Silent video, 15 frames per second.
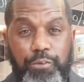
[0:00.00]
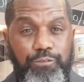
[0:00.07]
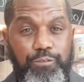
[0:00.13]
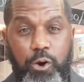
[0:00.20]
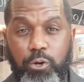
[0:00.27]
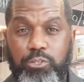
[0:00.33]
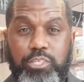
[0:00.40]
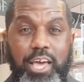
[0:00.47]

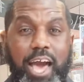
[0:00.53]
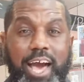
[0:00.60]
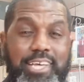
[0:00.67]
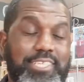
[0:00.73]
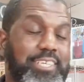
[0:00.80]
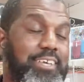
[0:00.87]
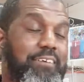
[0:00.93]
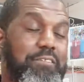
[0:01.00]
false
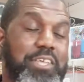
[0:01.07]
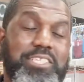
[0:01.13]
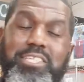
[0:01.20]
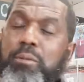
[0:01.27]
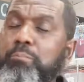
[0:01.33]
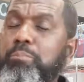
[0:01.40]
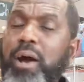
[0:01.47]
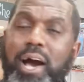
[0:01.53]
gods, is
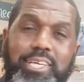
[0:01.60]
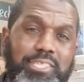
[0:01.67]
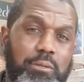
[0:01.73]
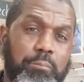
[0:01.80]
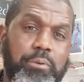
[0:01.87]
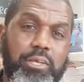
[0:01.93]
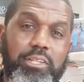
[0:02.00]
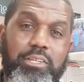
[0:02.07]
an
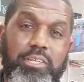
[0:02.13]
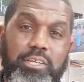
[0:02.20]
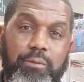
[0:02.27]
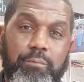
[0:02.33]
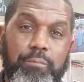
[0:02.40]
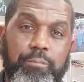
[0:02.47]
impossibility.